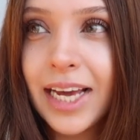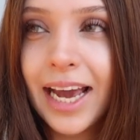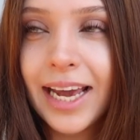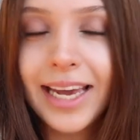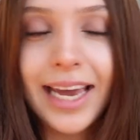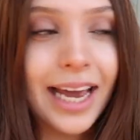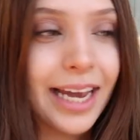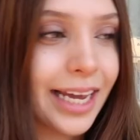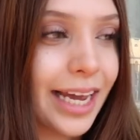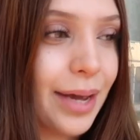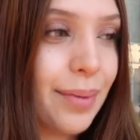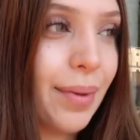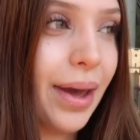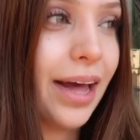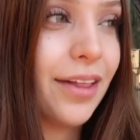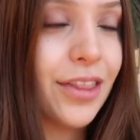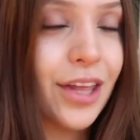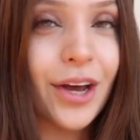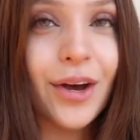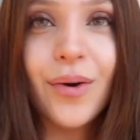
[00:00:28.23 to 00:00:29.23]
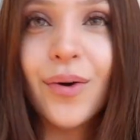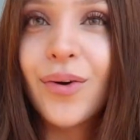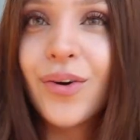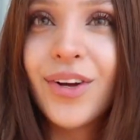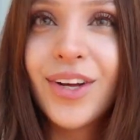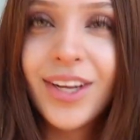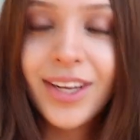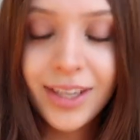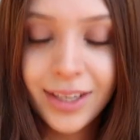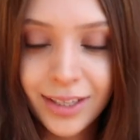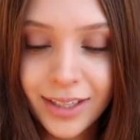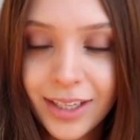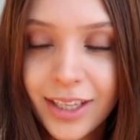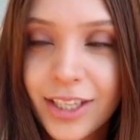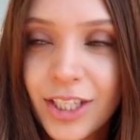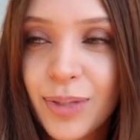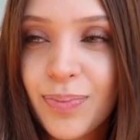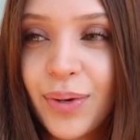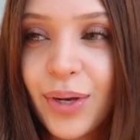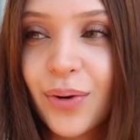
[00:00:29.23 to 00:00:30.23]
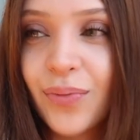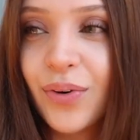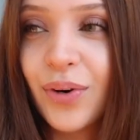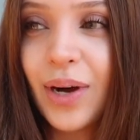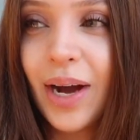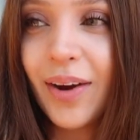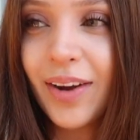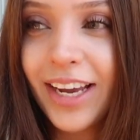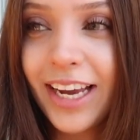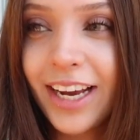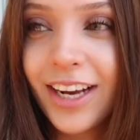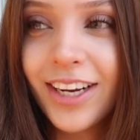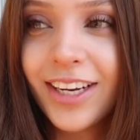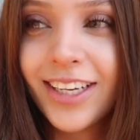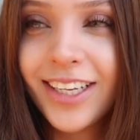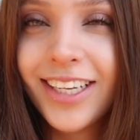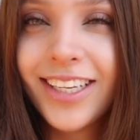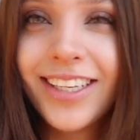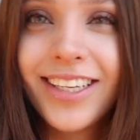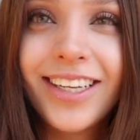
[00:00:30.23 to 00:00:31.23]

I can't get mad though. It's beautiful out here.